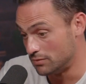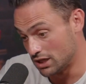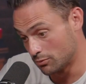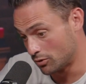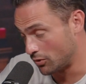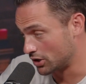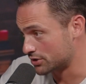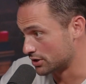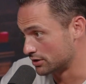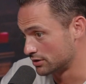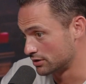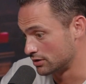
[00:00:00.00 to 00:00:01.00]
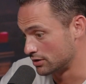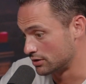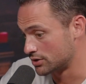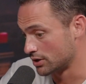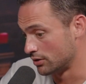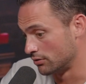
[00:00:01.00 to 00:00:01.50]
Minimal margin.
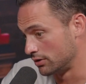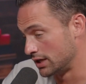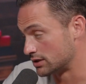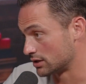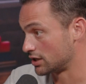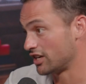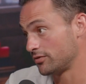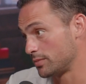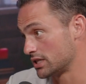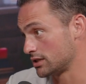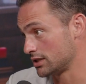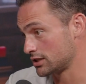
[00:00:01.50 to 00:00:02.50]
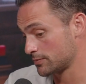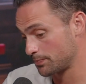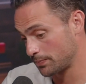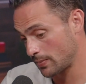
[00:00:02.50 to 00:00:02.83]
So it's a tough business,